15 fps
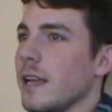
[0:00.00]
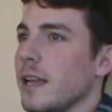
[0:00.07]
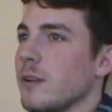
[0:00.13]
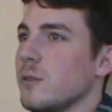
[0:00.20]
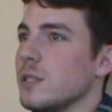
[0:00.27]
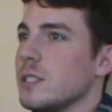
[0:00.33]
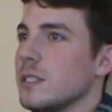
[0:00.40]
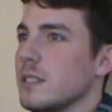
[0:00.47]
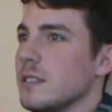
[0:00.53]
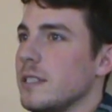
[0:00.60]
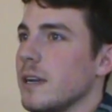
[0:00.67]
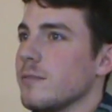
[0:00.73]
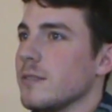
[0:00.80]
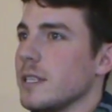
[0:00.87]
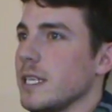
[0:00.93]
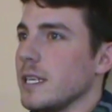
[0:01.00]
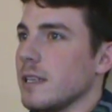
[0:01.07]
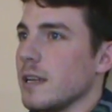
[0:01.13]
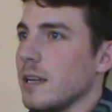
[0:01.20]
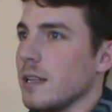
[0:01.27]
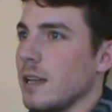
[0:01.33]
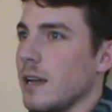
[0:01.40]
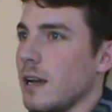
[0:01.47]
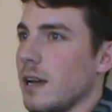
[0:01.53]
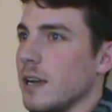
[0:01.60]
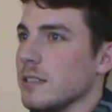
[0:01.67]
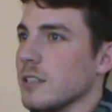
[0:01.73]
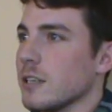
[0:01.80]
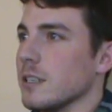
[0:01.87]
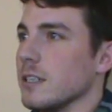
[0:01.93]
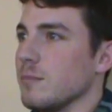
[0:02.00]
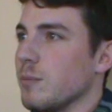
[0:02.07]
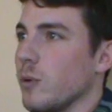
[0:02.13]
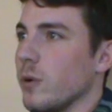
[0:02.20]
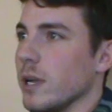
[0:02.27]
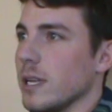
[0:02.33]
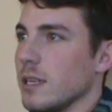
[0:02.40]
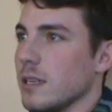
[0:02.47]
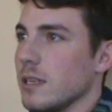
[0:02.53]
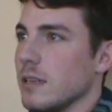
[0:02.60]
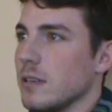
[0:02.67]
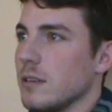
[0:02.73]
it was definitely a turning point